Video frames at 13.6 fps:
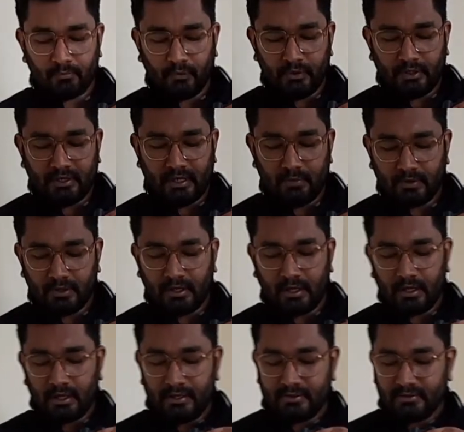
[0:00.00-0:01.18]
going to keep the gun
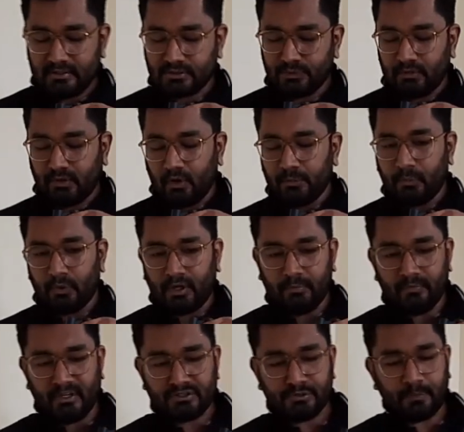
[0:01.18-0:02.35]
like this without putting
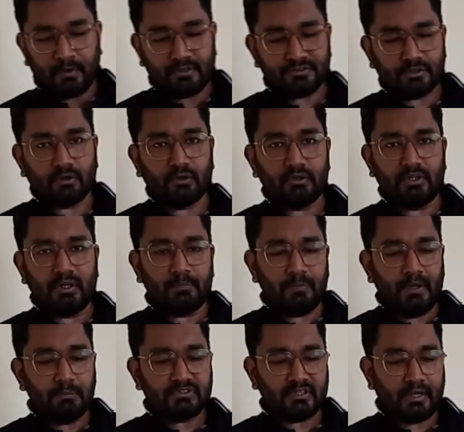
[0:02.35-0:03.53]
much pressure on the
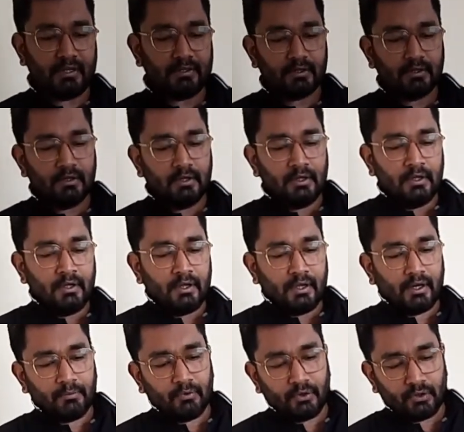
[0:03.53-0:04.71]
peep sight, and
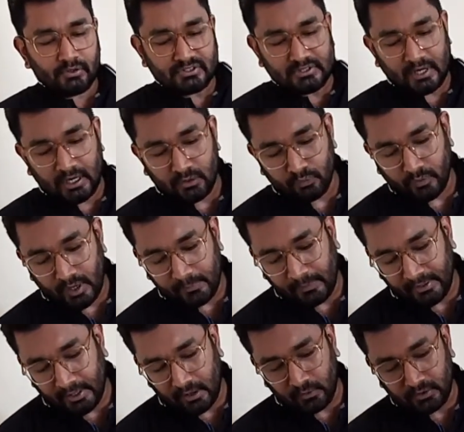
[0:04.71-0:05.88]
I'm going to start wiping
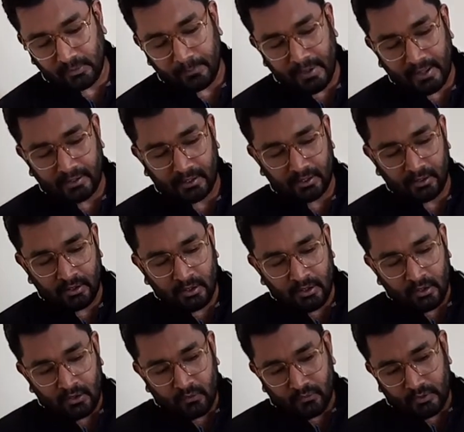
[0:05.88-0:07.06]
down the barrel
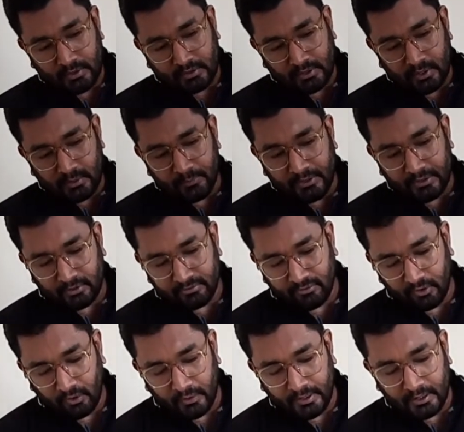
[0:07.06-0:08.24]
with a bit of
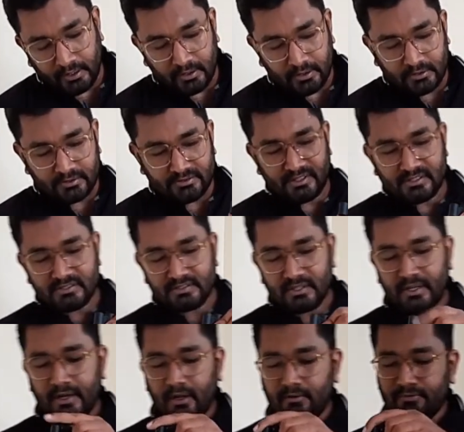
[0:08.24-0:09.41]
oil, just
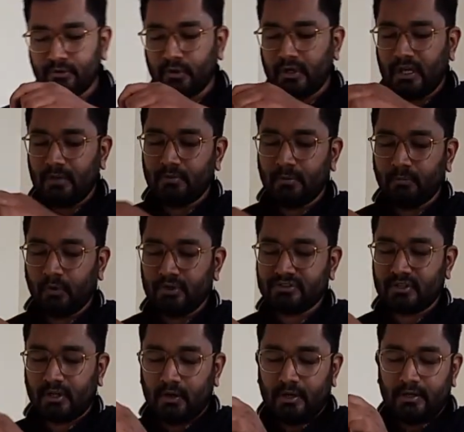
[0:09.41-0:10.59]
enough to keep the
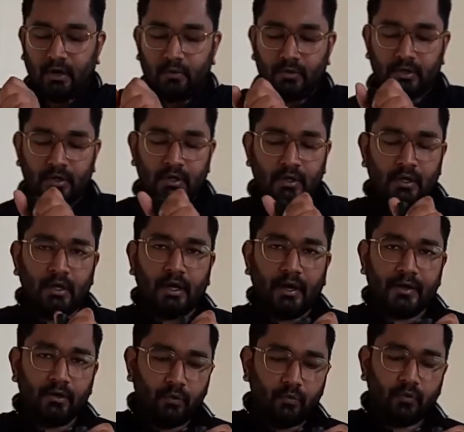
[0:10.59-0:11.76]
moisture out. I
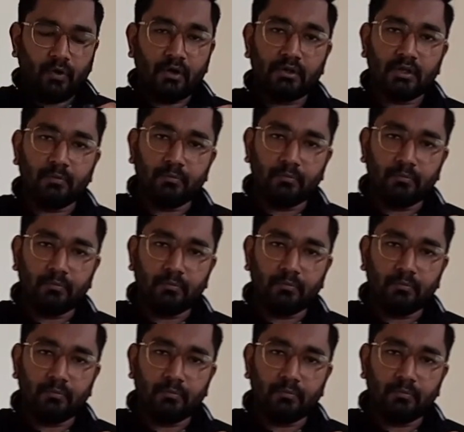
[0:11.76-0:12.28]
don't want